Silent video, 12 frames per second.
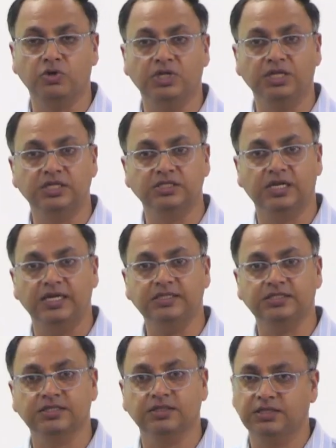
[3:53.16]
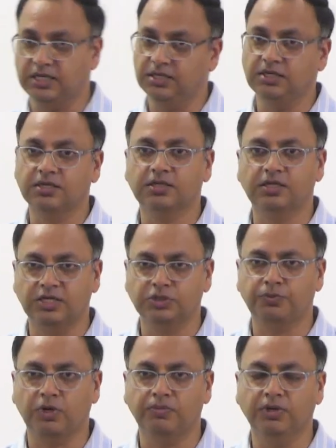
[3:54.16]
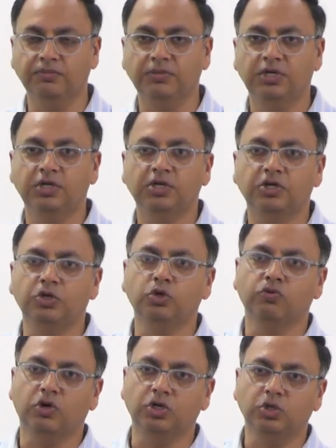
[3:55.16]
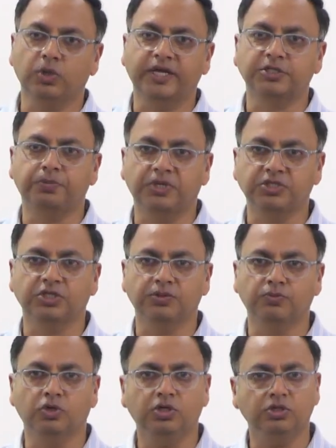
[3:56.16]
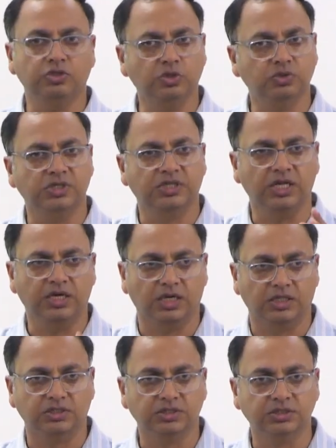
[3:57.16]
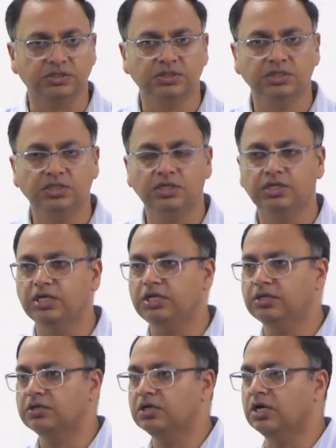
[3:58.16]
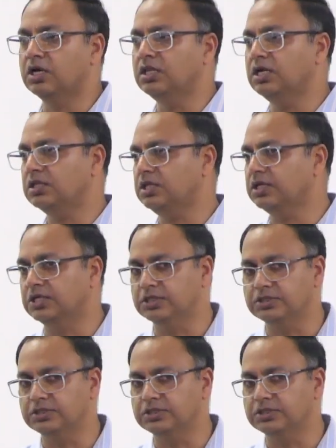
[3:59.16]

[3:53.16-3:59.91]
protein is less, then there is problem. You want to express it more using the drugs, right? Other thing